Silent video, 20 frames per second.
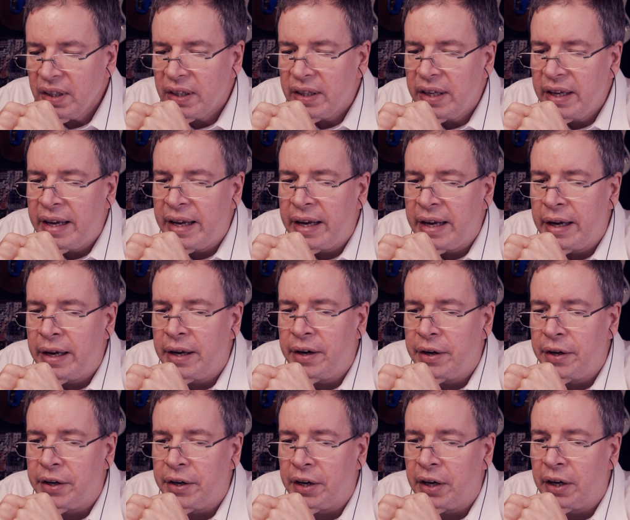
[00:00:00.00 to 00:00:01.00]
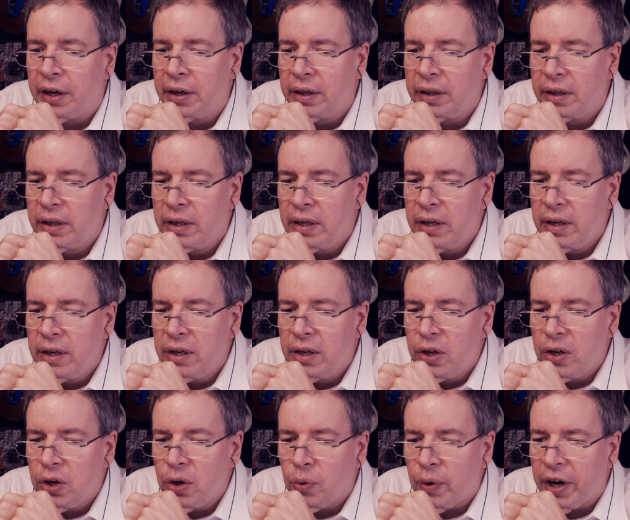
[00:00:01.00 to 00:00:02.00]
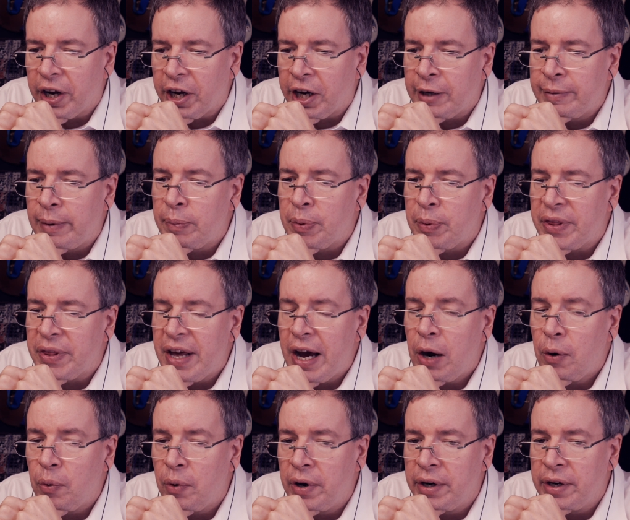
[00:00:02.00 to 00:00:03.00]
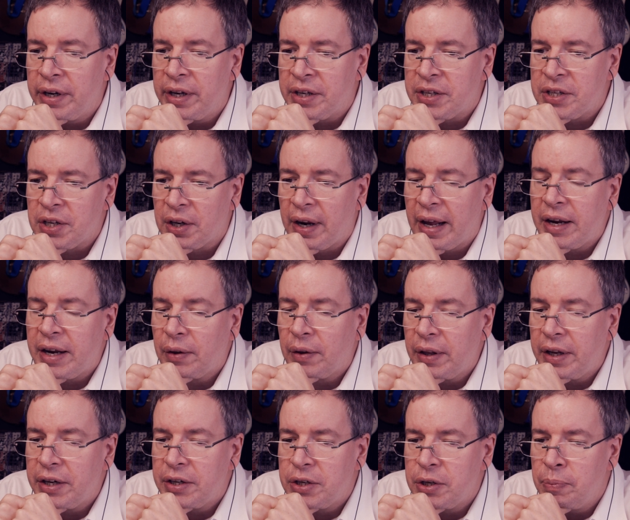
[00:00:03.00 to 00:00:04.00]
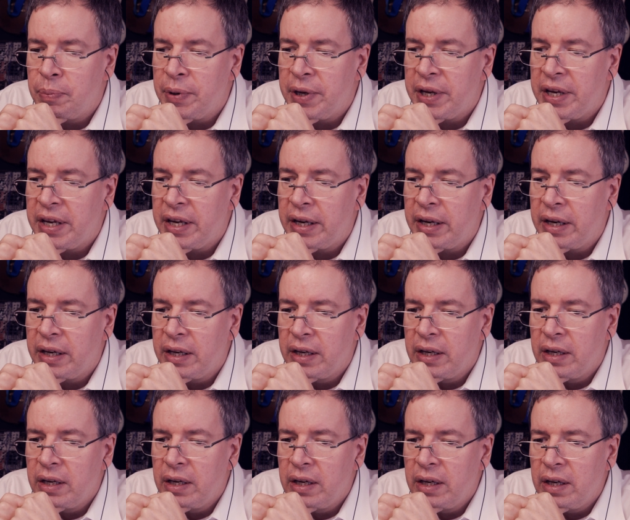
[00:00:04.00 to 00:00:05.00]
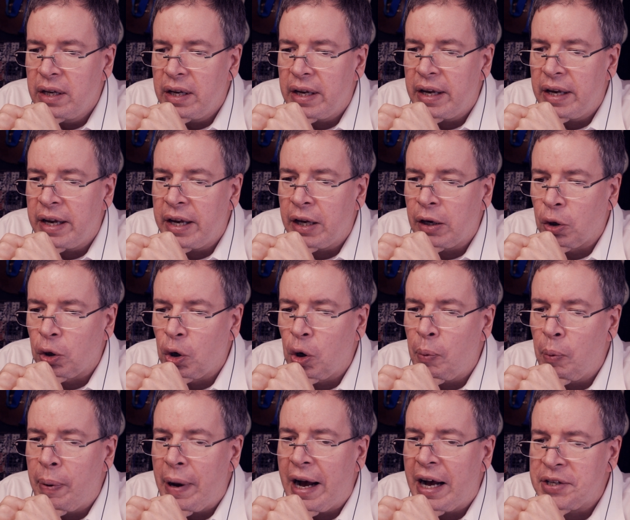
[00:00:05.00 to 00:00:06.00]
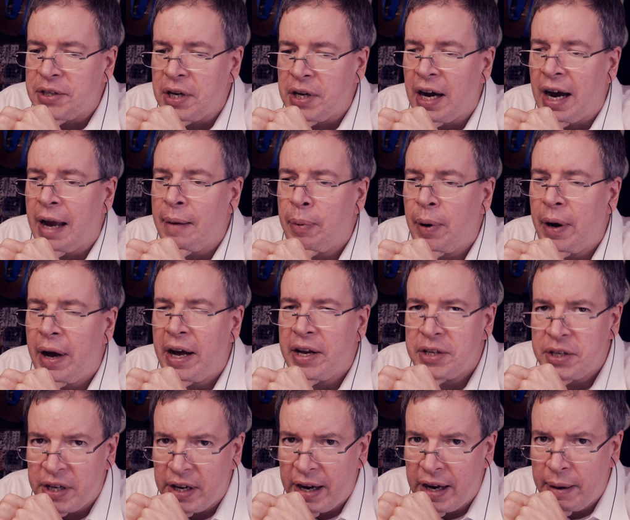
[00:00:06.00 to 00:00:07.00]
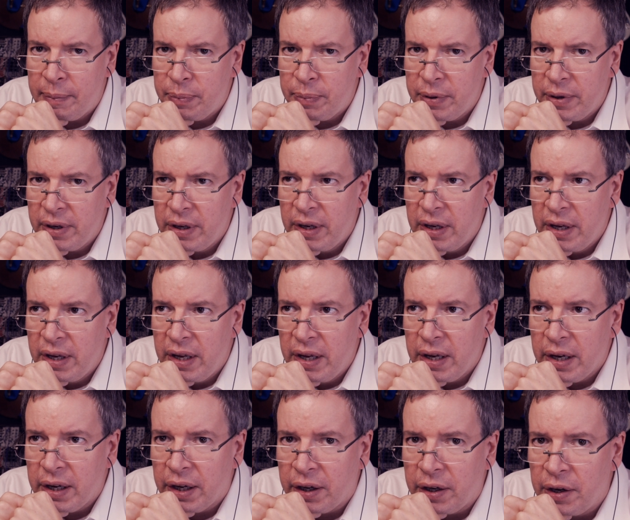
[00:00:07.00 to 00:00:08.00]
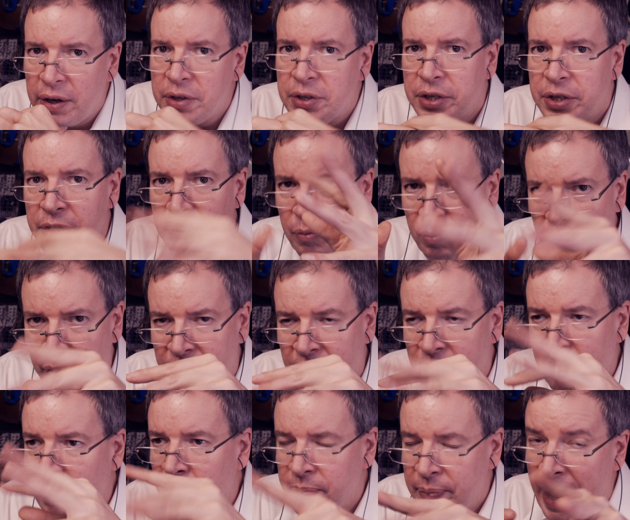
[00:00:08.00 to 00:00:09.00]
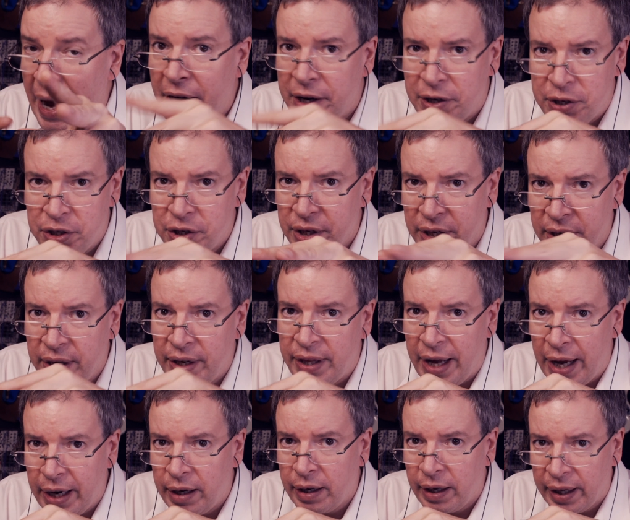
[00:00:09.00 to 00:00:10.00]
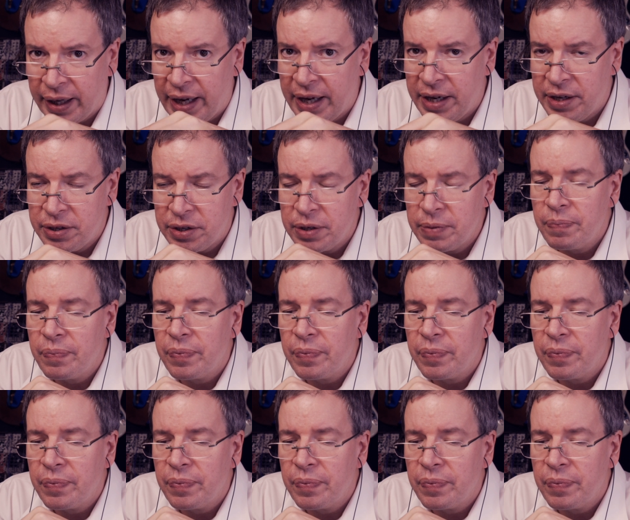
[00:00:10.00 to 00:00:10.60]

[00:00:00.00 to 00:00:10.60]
And uh, when I come up with that one, it's likely to be a low pass, high pass type, because they would match in that case.